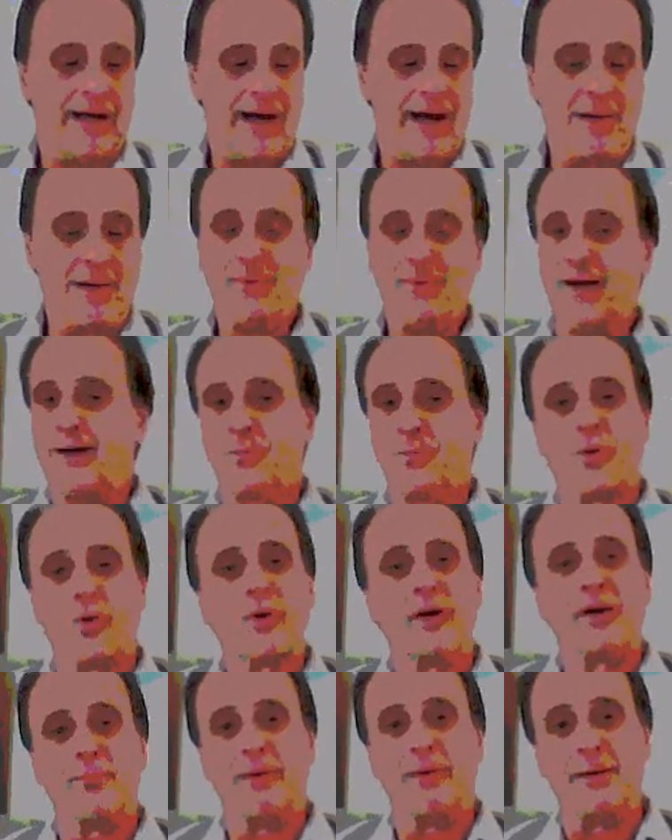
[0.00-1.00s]
I'm not
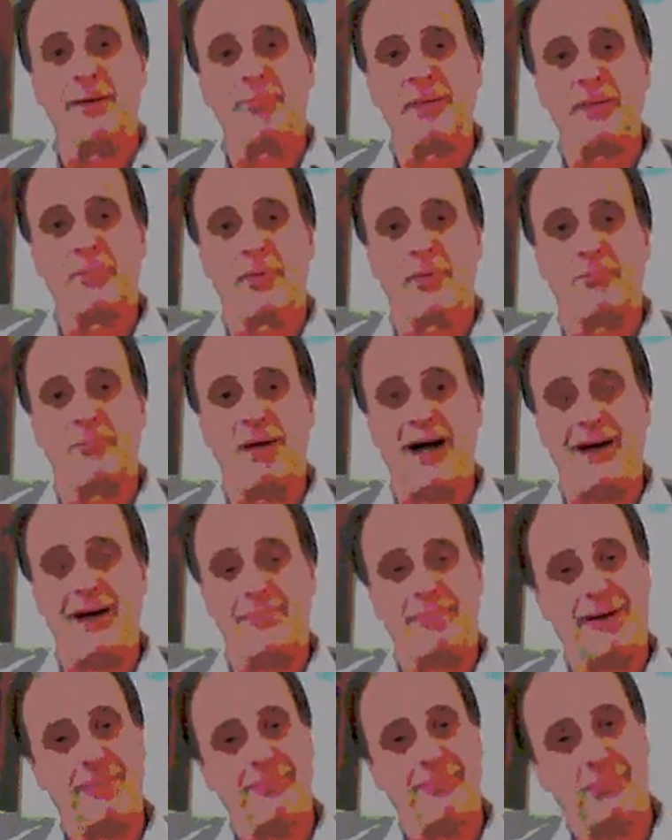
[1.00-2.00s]
worried about people
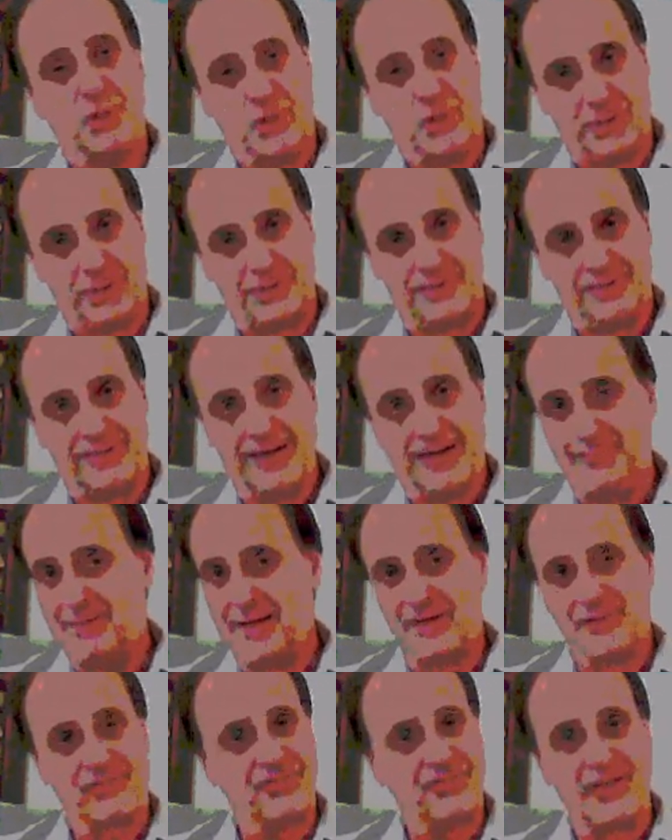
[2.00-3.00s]
buying my book. I'm
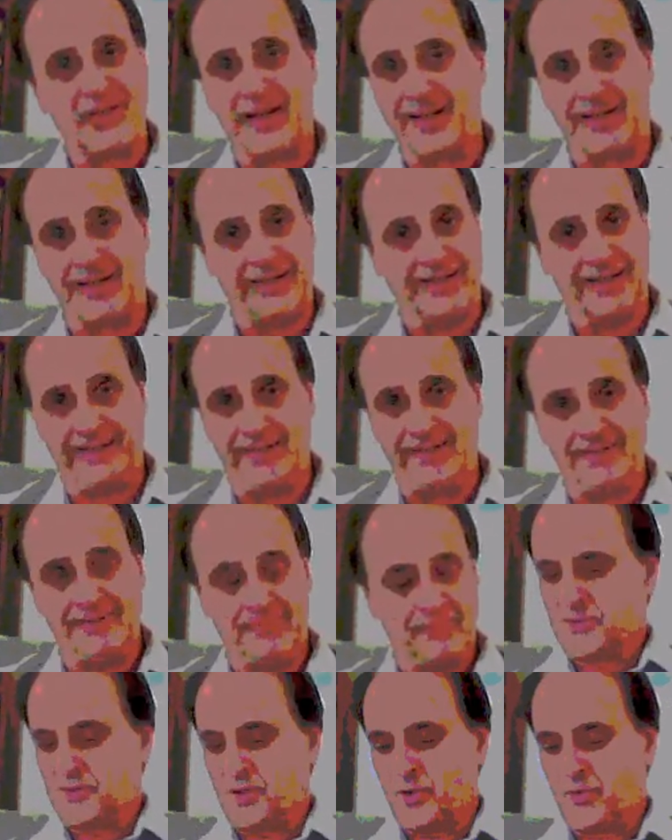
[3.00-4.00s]
not selling any.
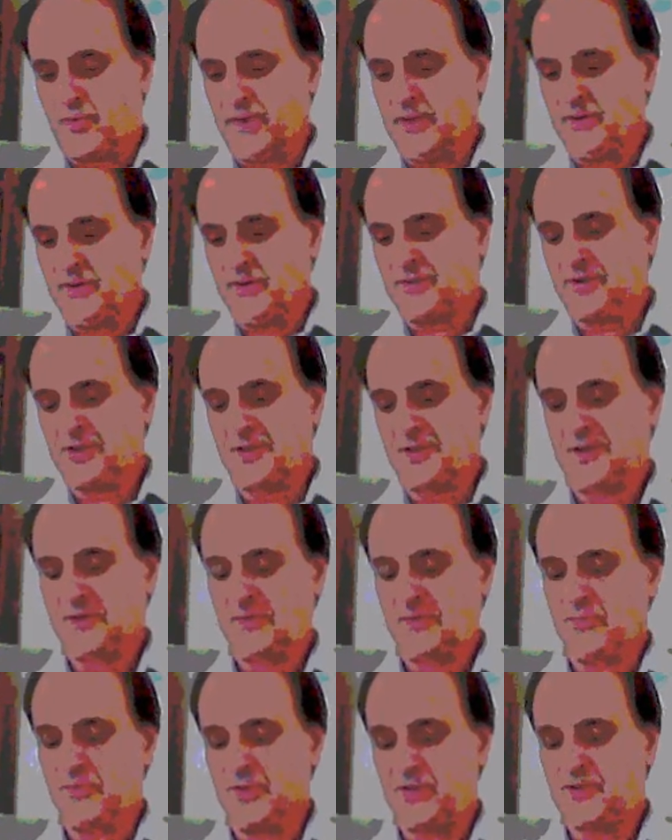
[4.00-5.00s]
So this
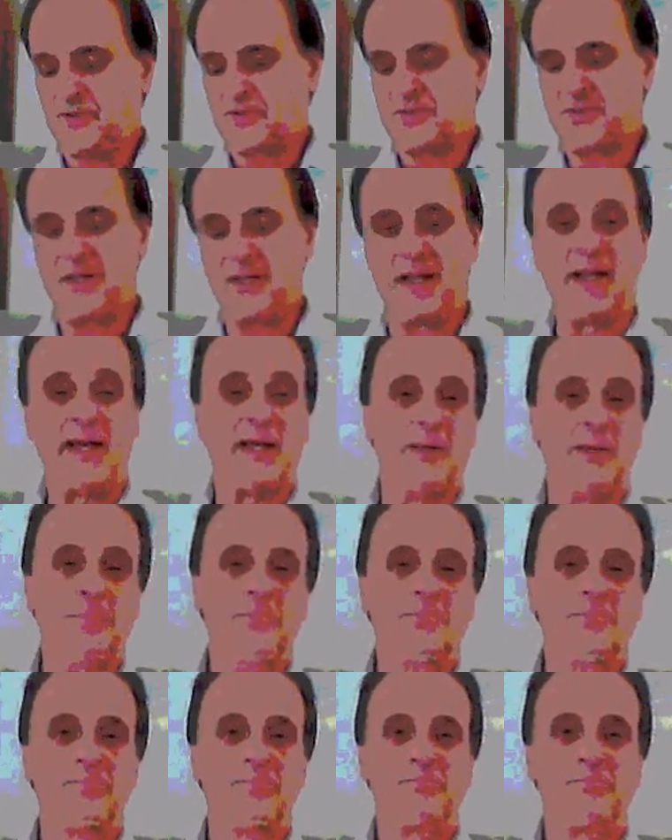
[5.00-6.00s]

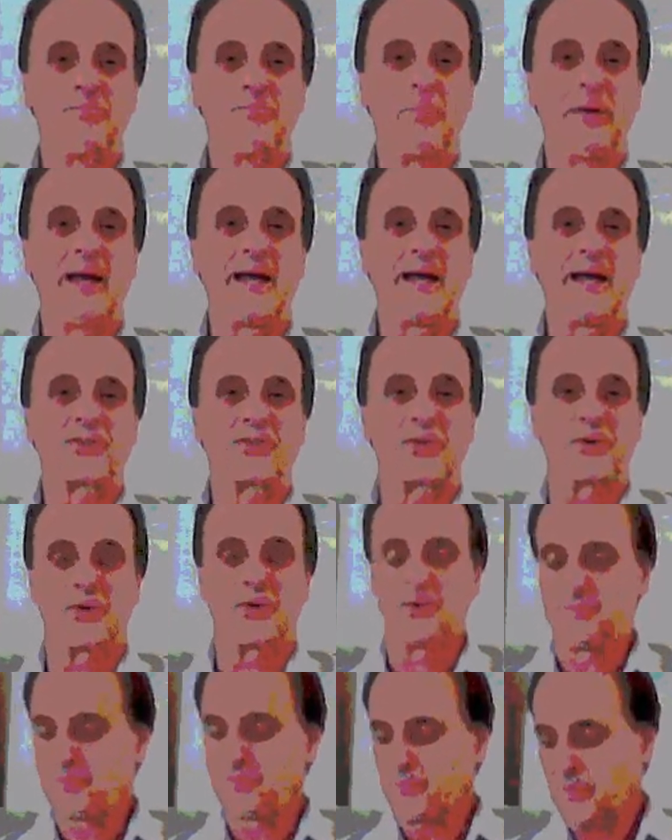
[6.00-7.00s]
team,
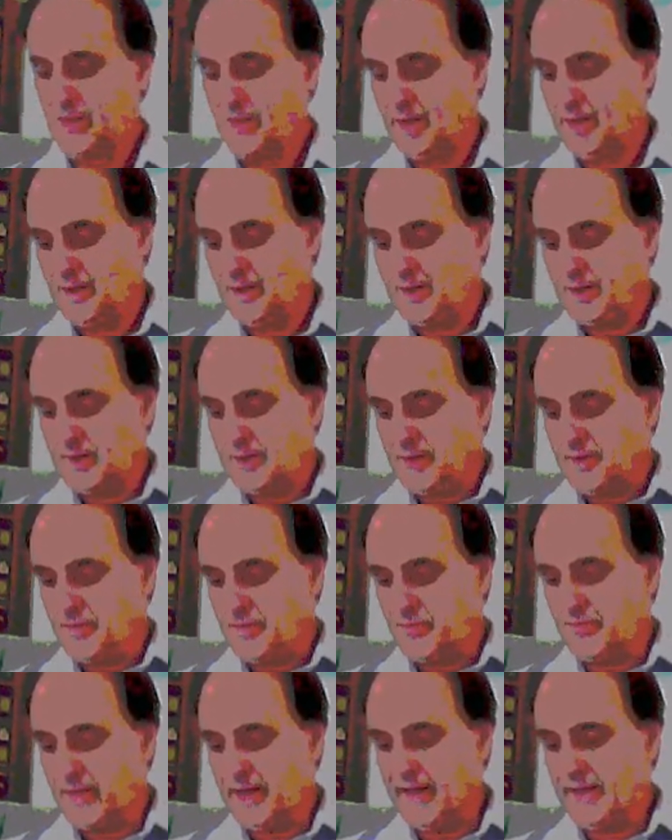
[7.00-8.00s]
Begster,
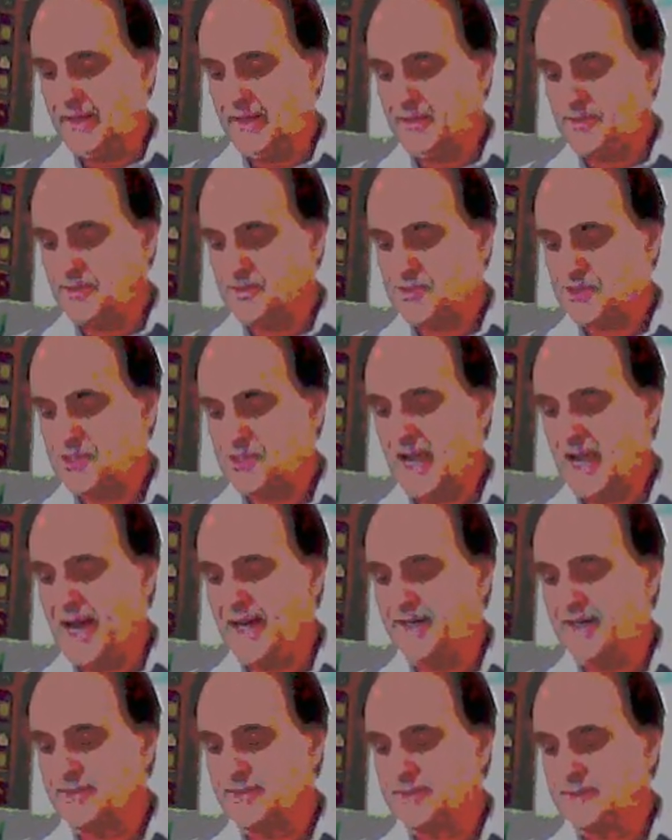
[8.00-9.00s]
they
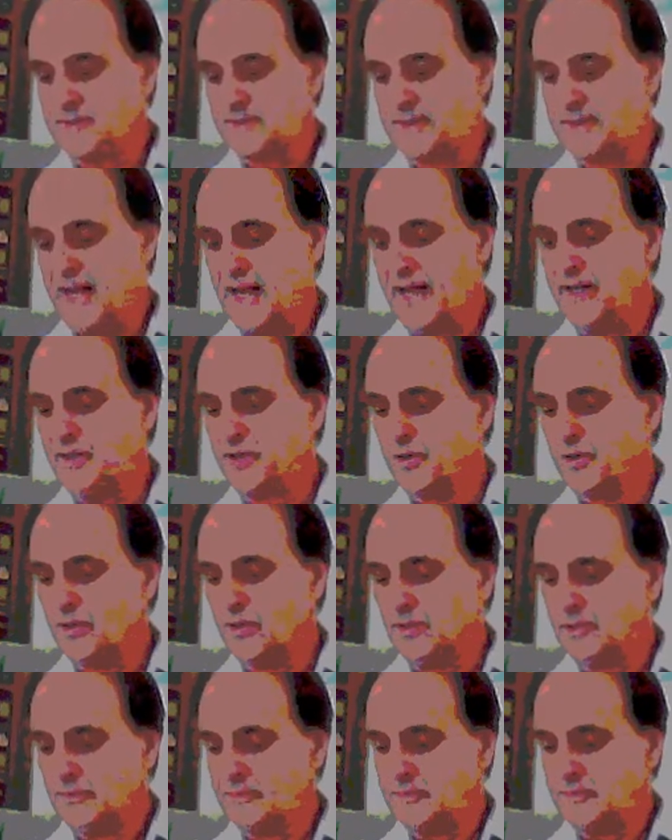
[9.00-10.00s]
cite
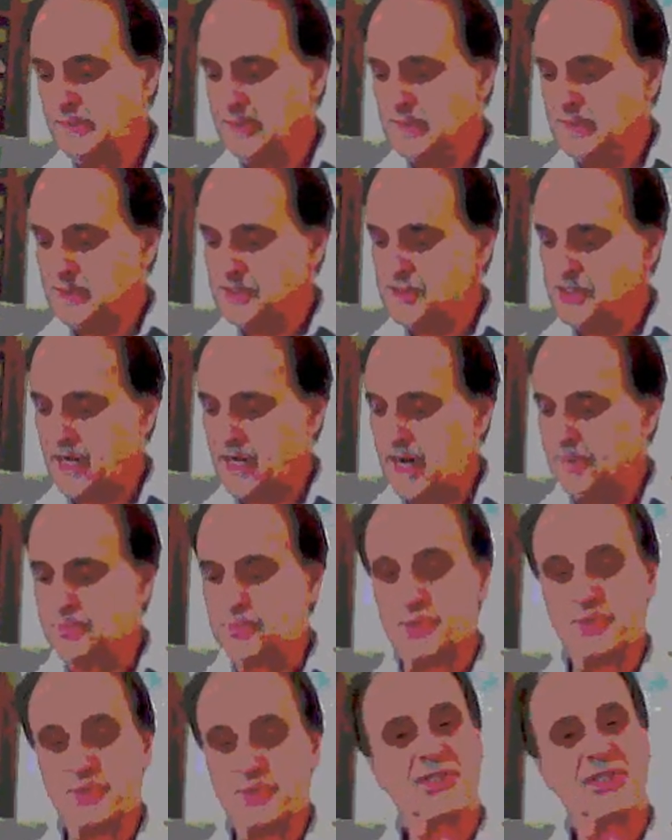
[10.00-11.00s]
Daniel
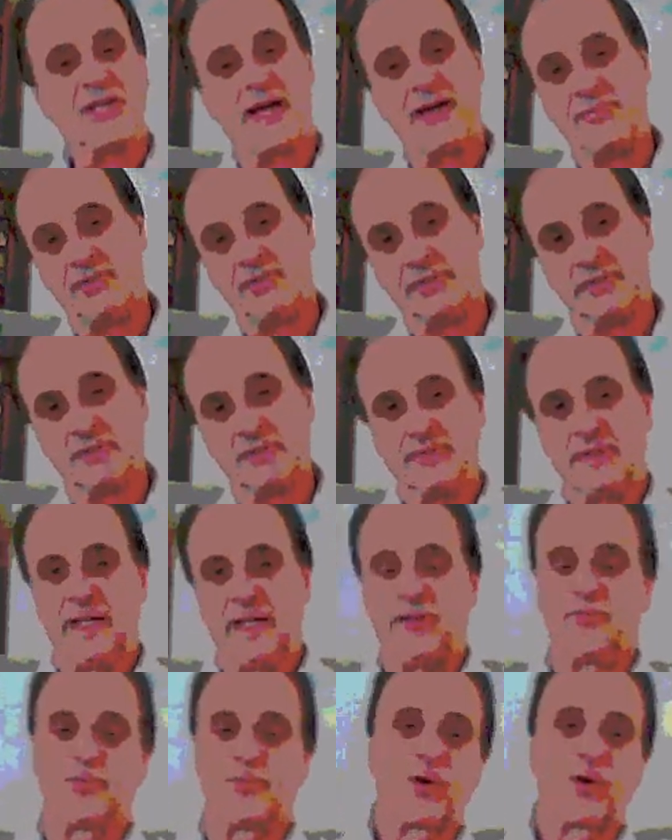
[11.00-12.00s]
chapter 7
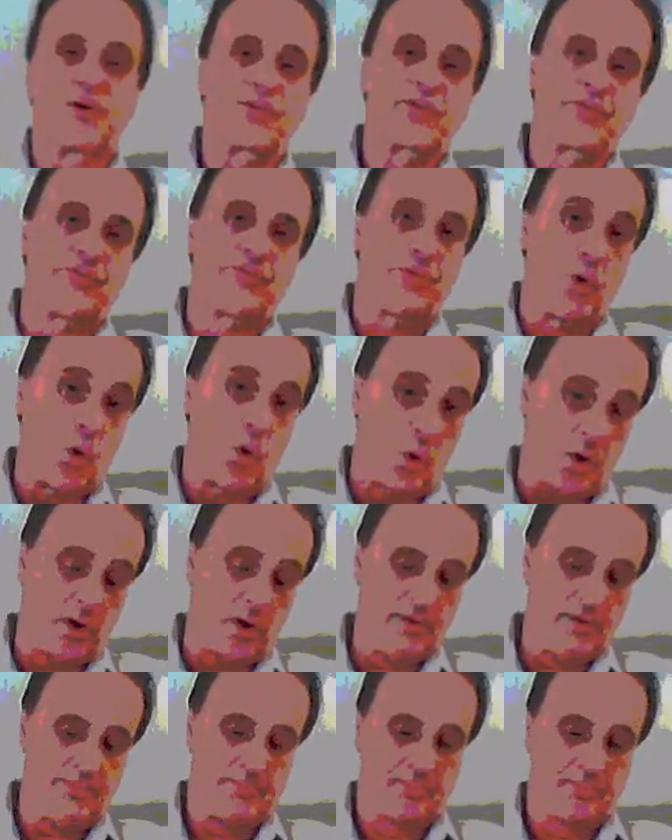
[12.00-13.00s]
and verse 4.